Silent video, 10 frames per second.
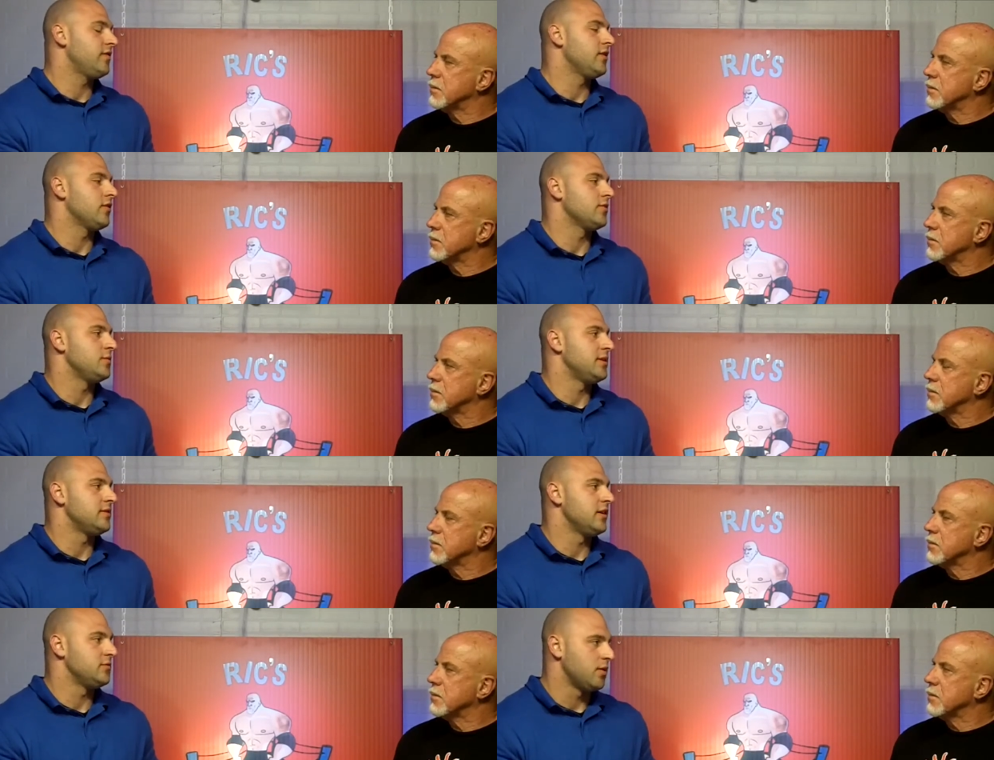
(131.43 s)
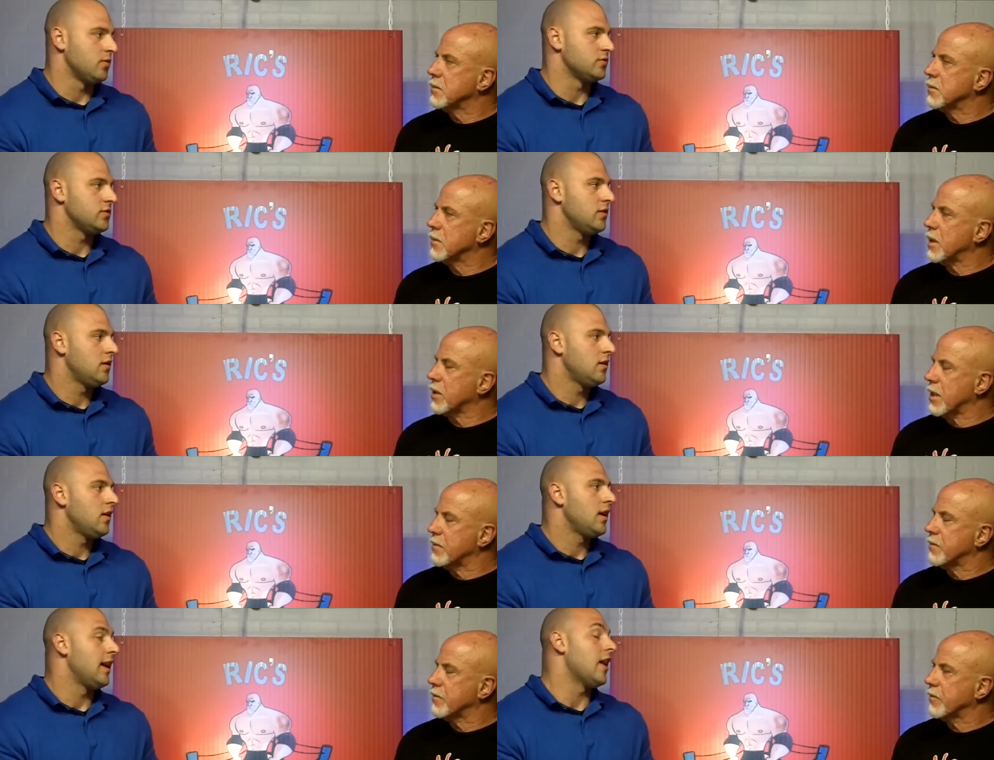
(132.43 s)
Speaker 1: 15 grams of BCAAs post.
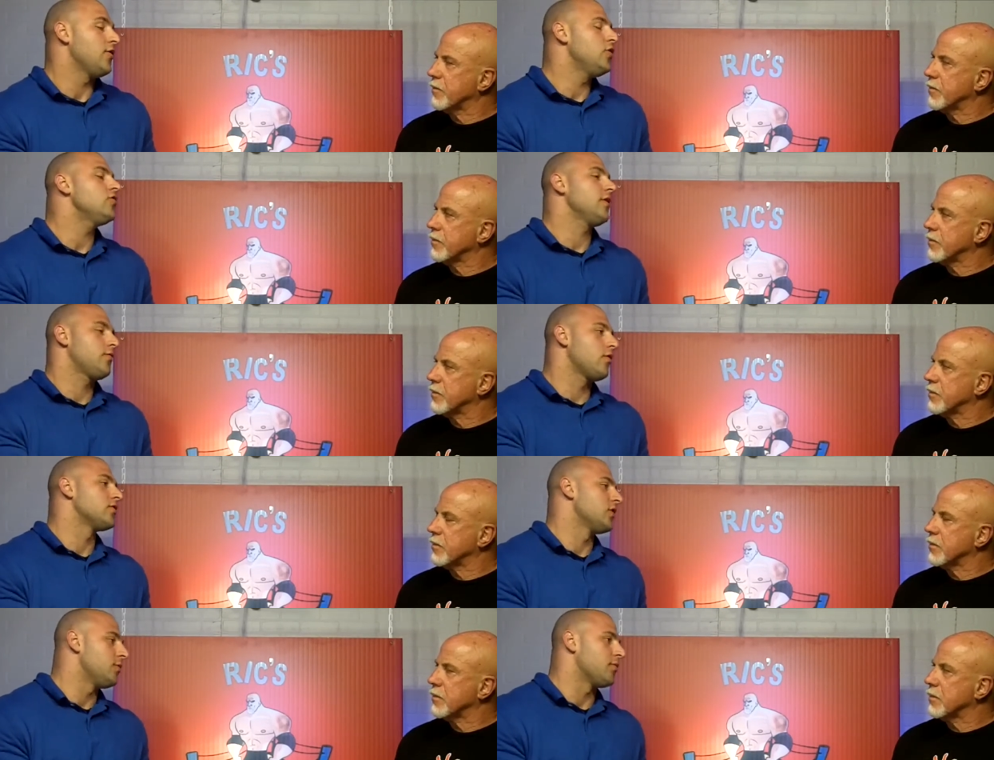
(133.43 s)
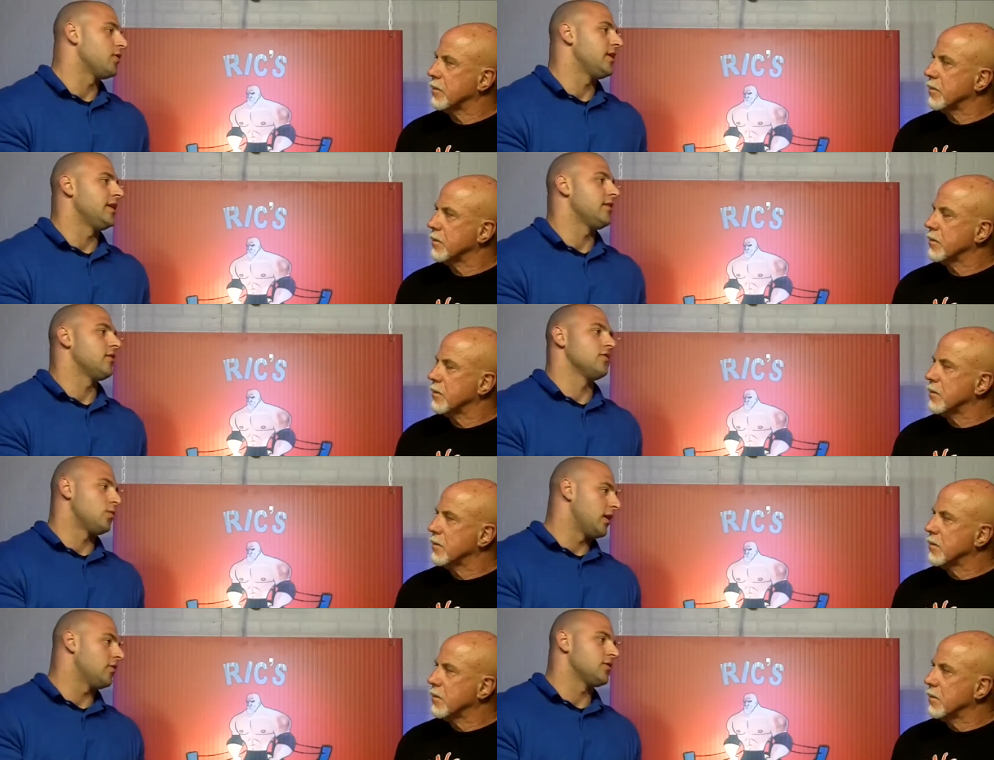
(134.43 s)
Okay. And I'll usually throw a scoop of protein in there
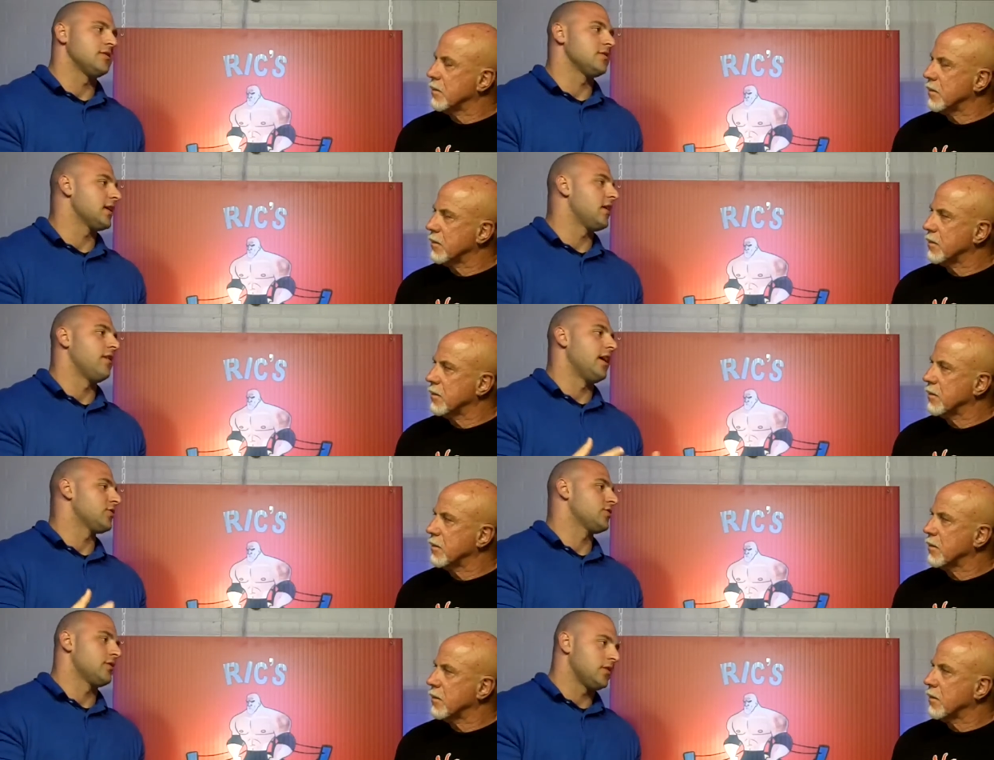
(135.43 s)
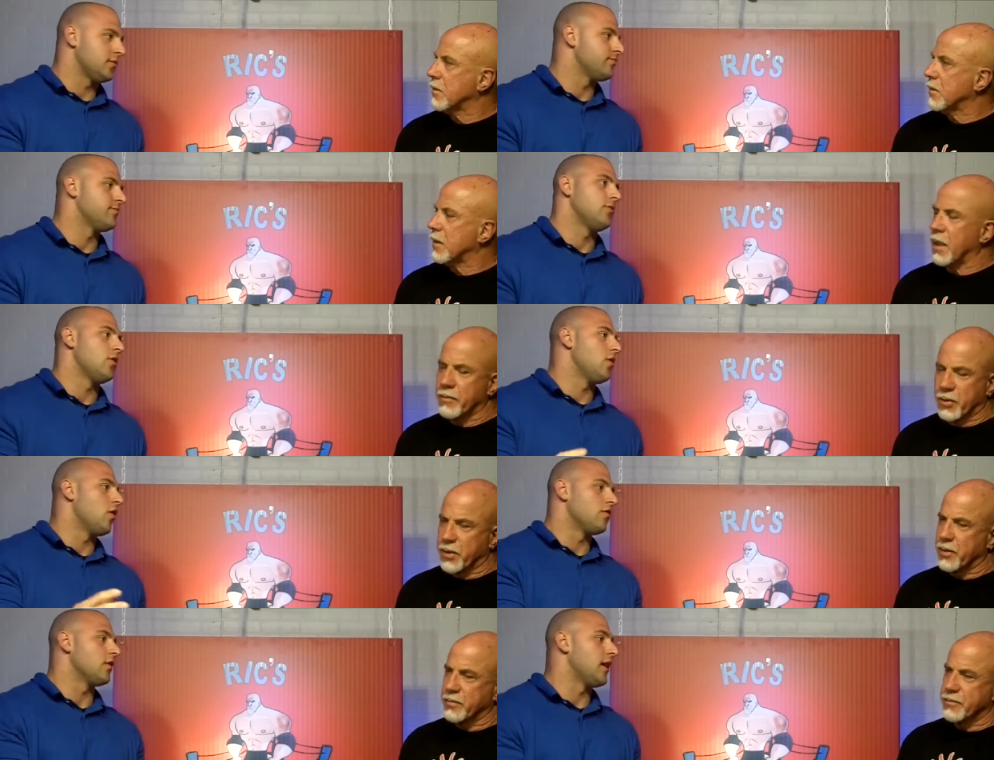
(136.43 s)
as well, just as kind of an extra I'm
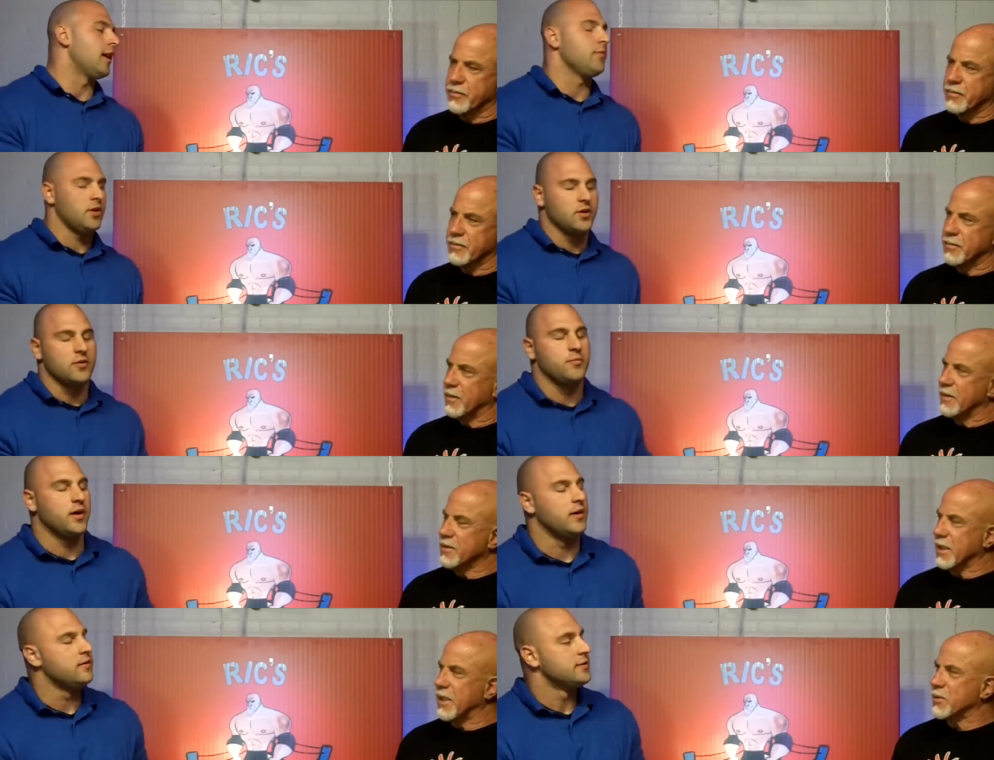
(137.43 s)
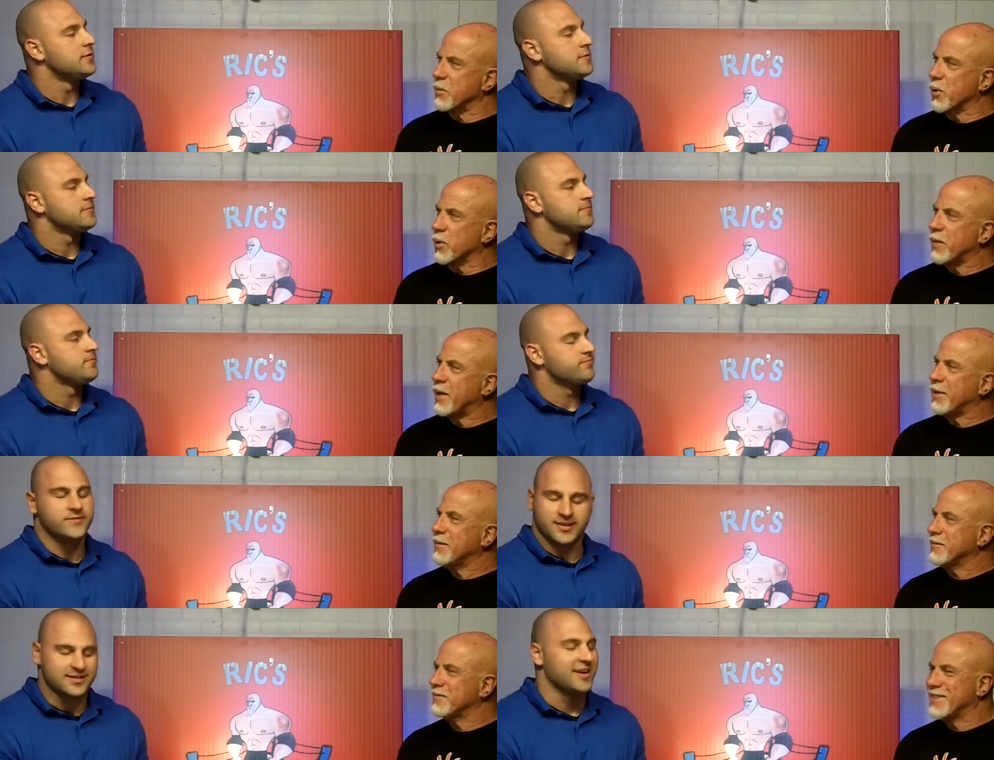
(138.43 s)
with overlap, you. you know. But it's like an extra burger
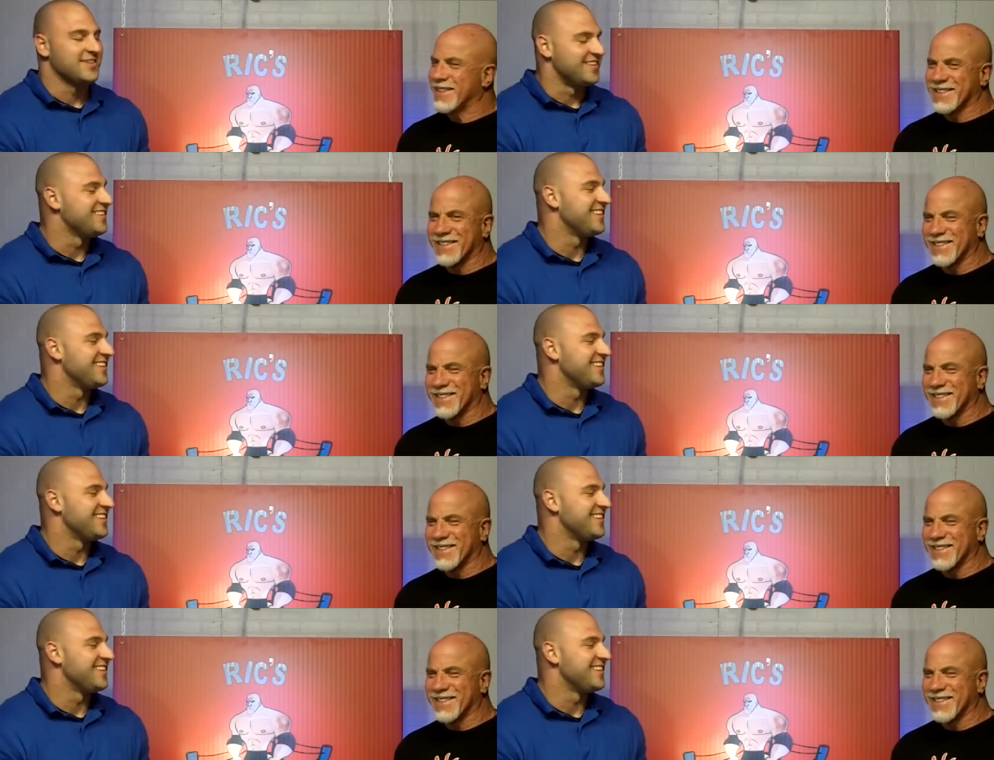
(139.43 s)
patty. Exactly.